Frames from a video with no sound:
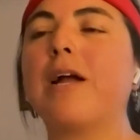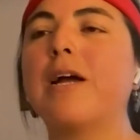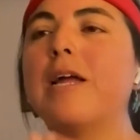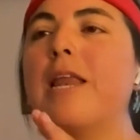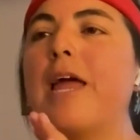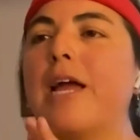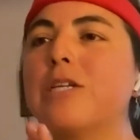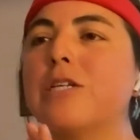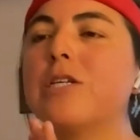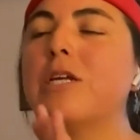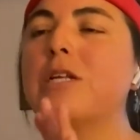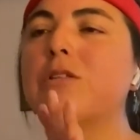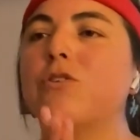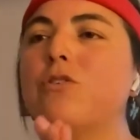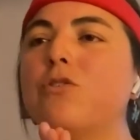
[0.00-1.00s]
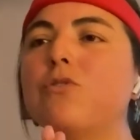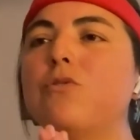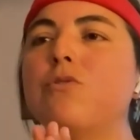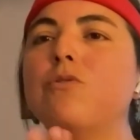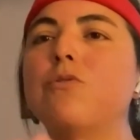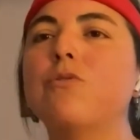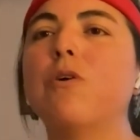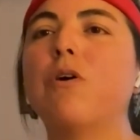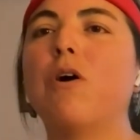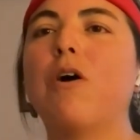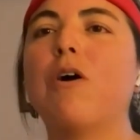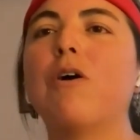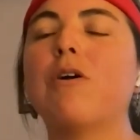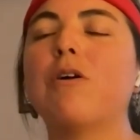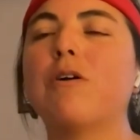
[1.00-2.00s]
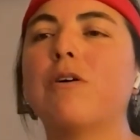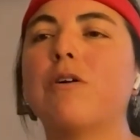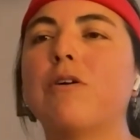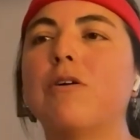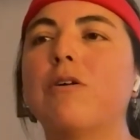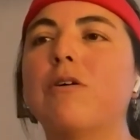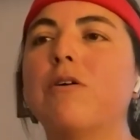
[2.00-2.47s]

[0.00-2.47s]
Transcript: connection to our